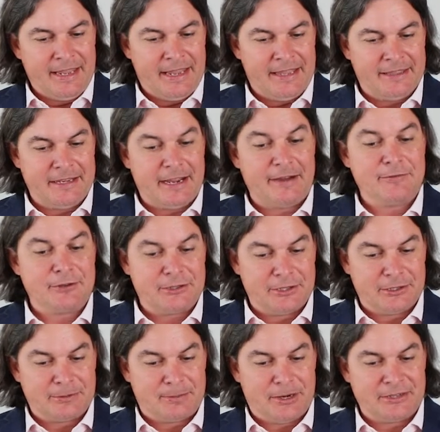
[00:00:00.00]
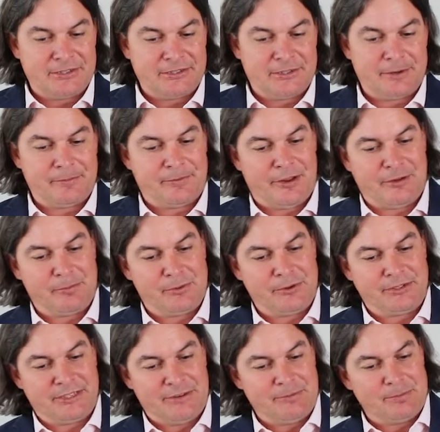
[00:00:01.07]
And the average sales price is up
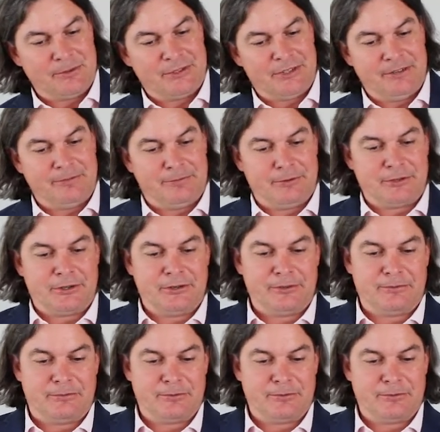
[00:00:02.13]
5.7% for a total of